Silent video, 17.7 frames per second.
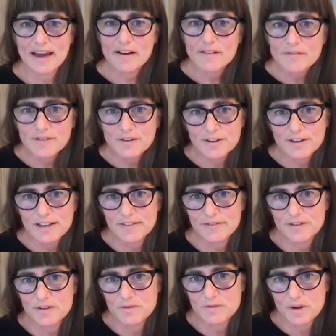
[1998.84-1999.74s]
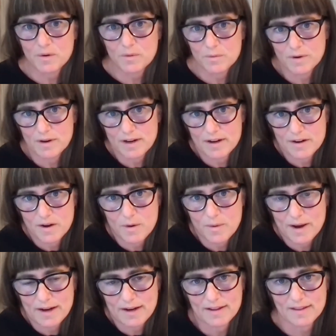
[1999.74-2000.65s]
ever if you don't want to know
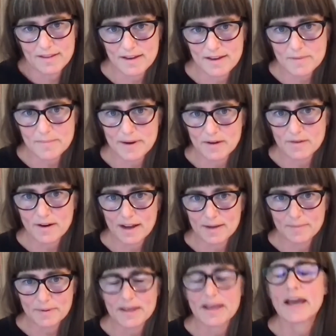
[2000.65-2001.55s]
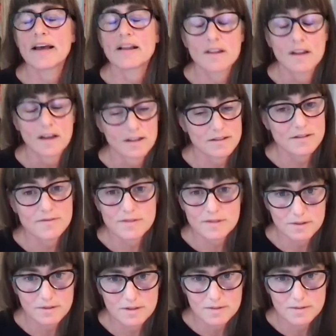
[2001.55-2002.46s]
anything about I P A. Lots of
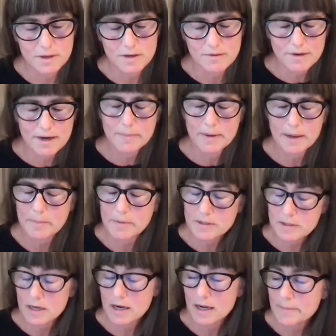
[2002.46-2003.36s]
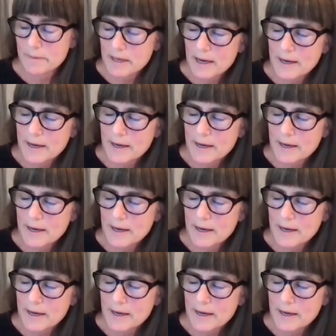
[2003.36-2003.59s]
students want to write papers on I P